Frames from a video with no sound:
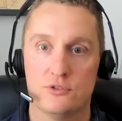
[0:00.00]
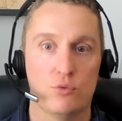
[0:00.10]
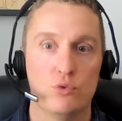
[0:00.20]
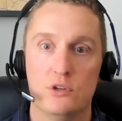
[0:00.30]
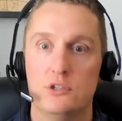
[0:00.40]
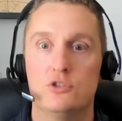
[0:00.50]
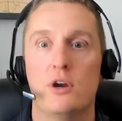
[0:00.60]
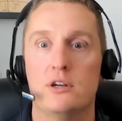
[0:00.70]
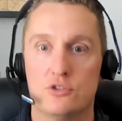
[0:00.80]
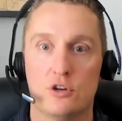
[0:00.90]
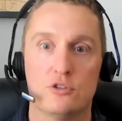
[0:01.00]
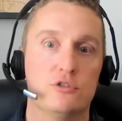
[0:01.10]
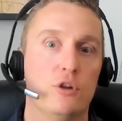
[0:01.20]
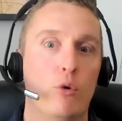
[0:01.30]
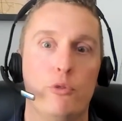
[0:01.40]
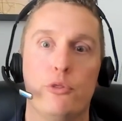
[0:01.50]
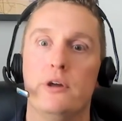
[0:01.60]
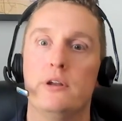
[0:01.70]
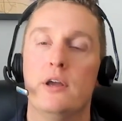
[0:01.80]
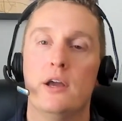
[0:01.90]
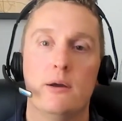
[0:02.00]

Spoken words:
So really try to start slow with it,